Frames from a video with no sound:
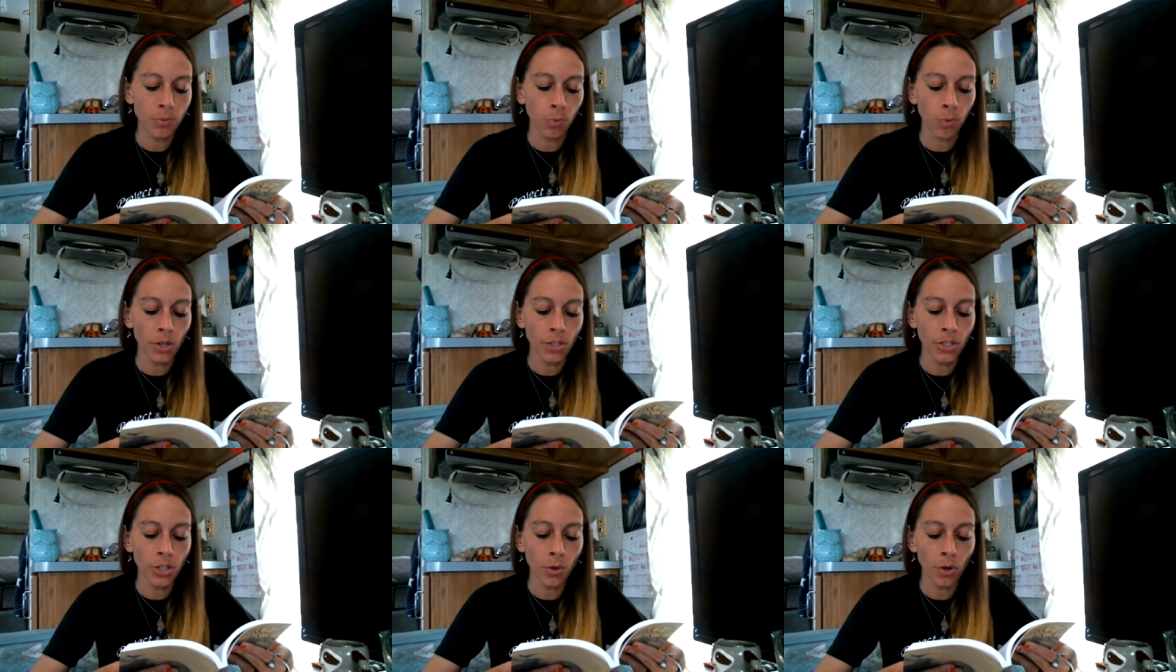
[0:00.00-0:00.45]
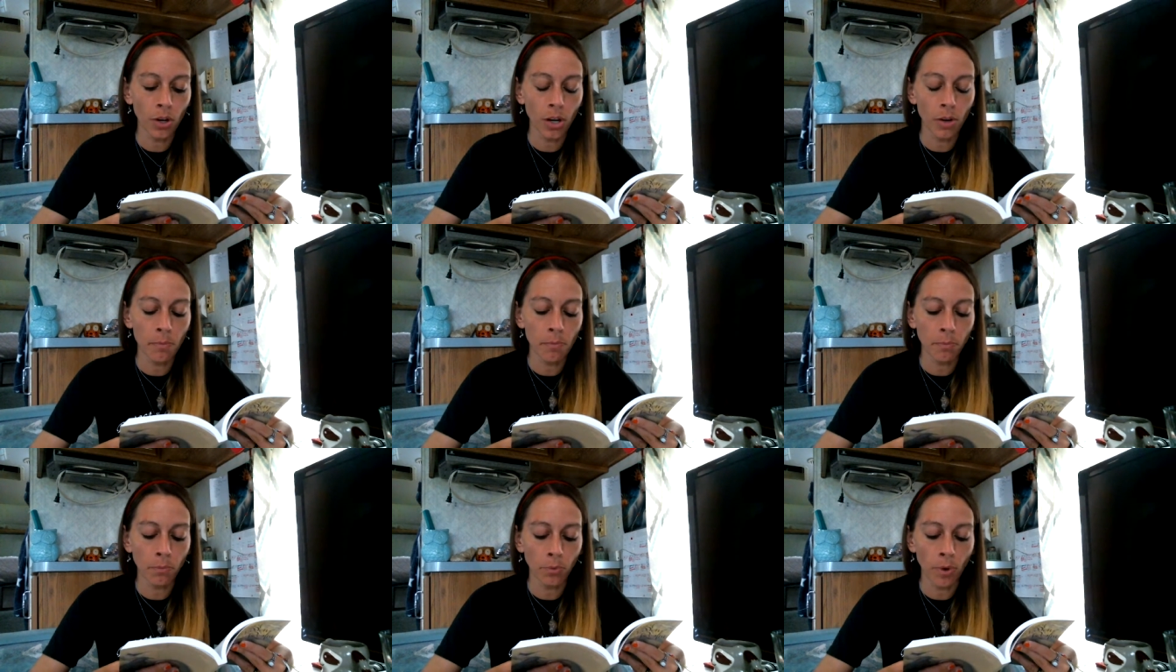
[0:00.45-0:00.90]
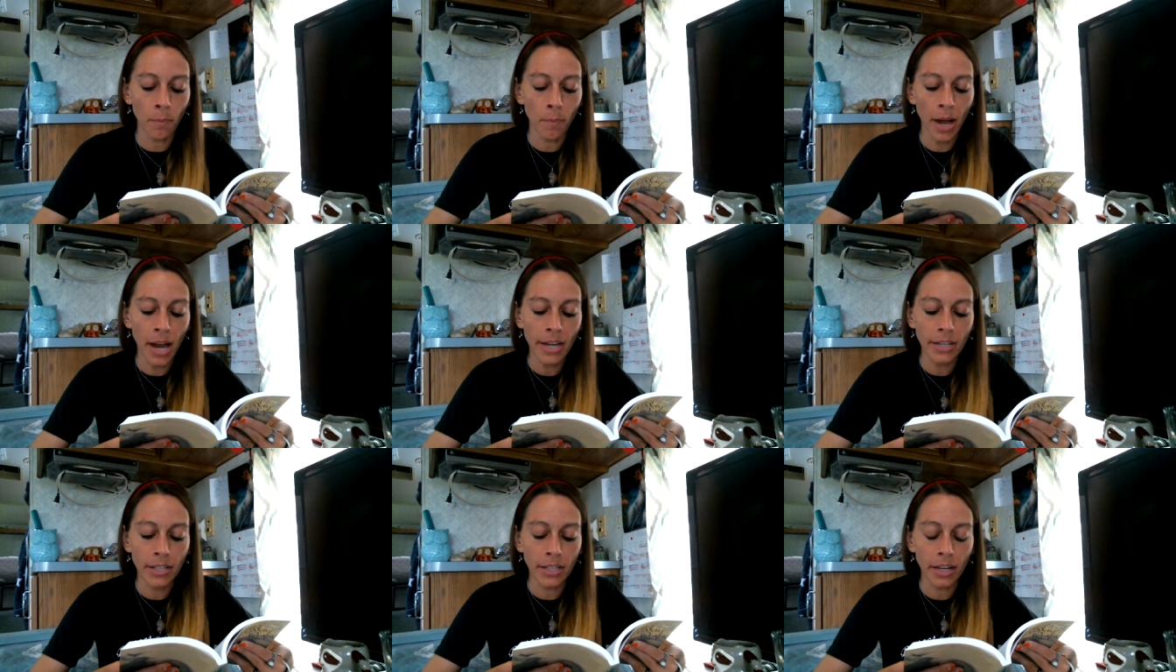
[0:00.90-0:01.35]
when you are
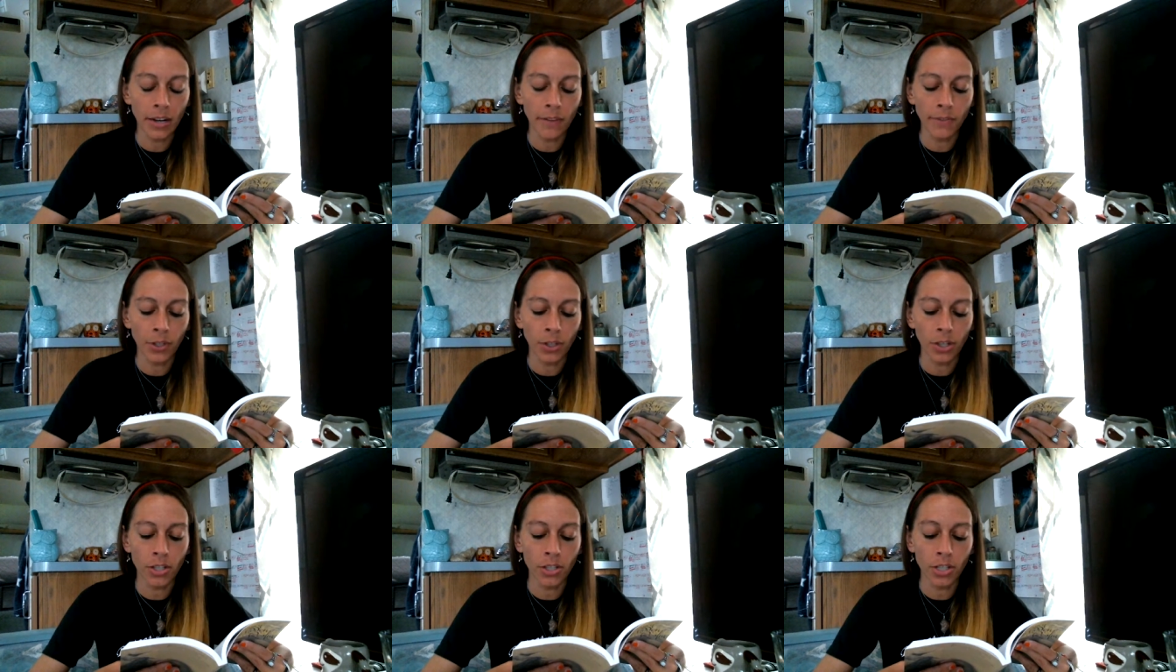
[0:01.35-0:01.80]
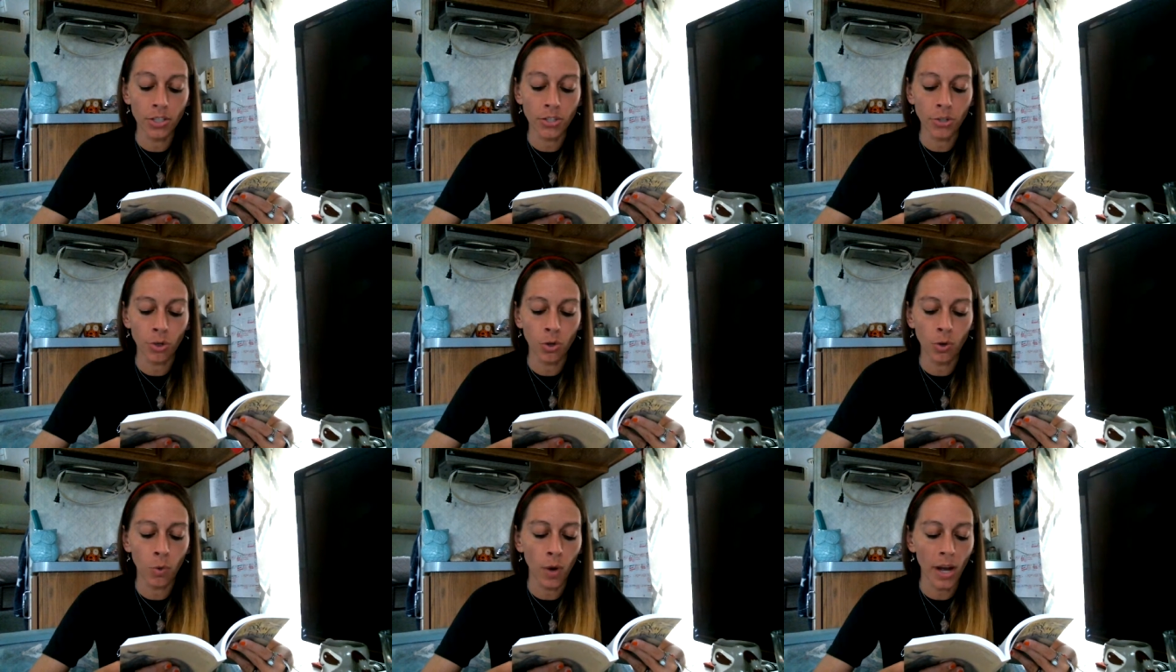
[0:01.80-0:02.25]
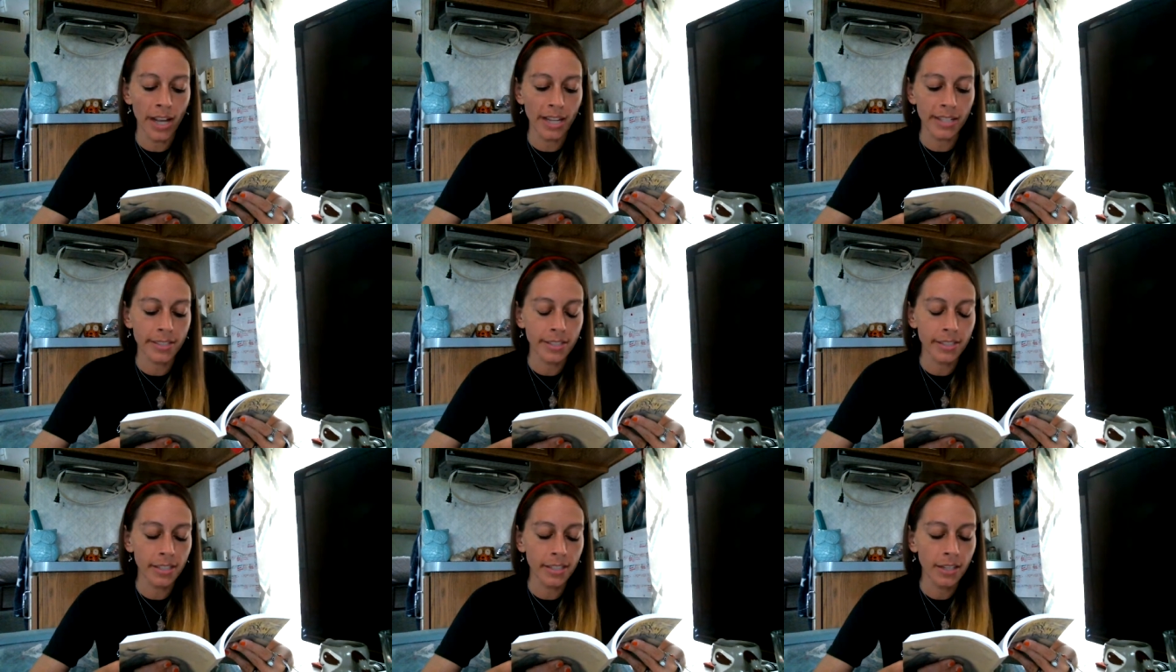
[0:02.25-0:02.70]
reminded of your initial
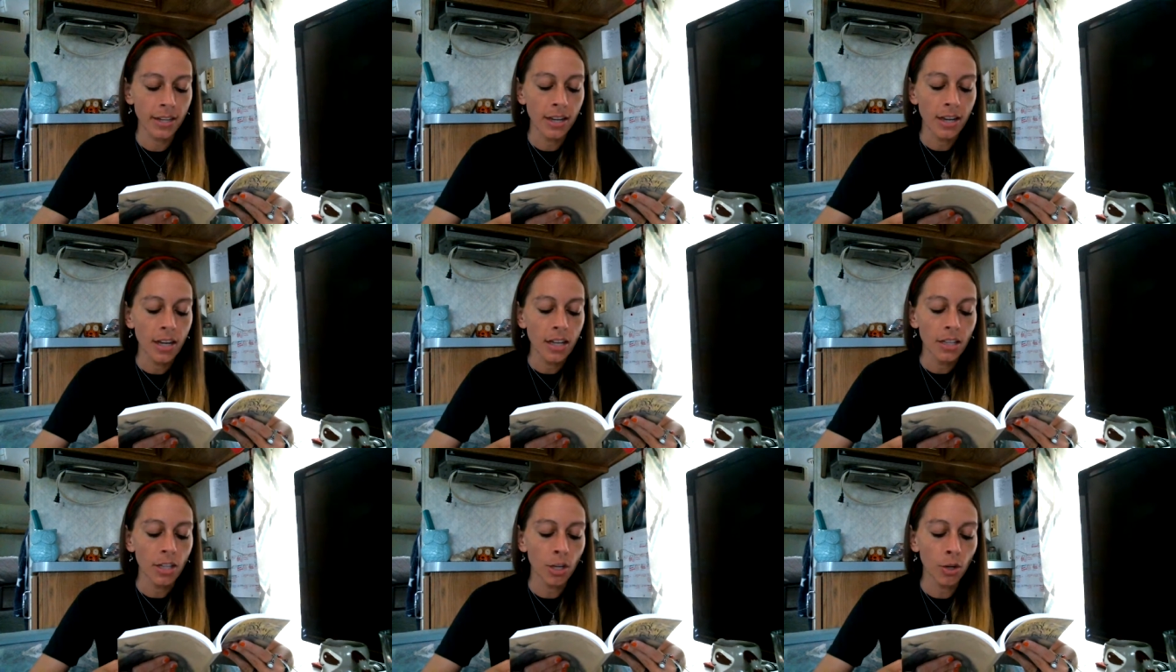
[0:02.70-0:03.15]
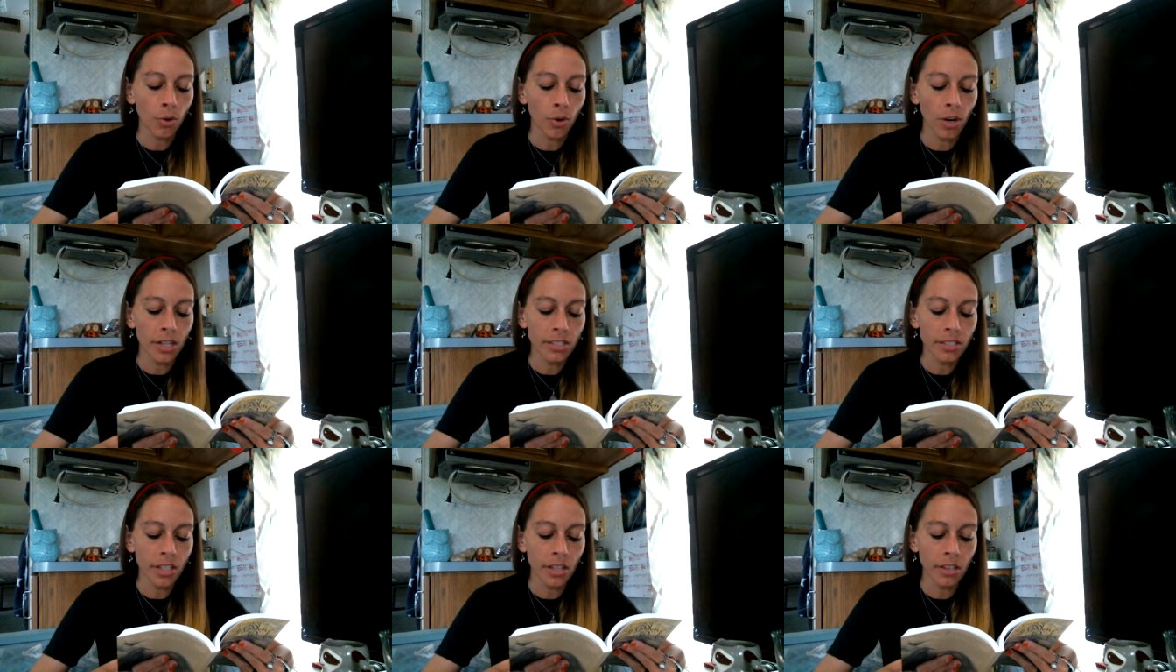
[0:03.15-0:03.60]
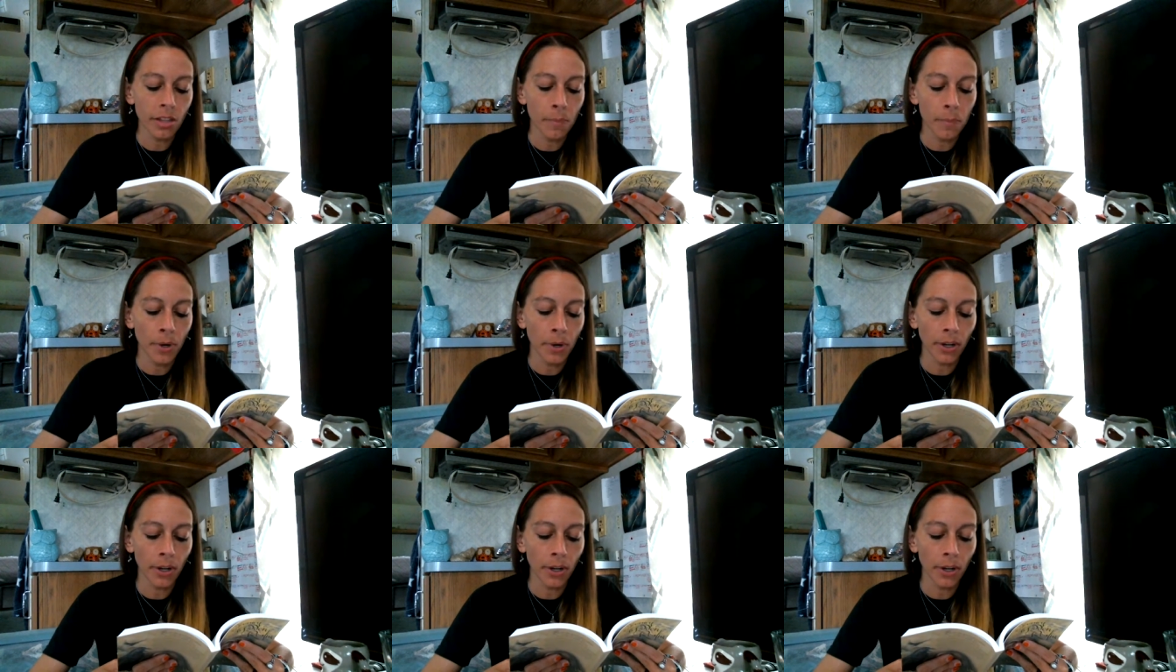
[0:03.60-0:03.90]
quest. The crust of the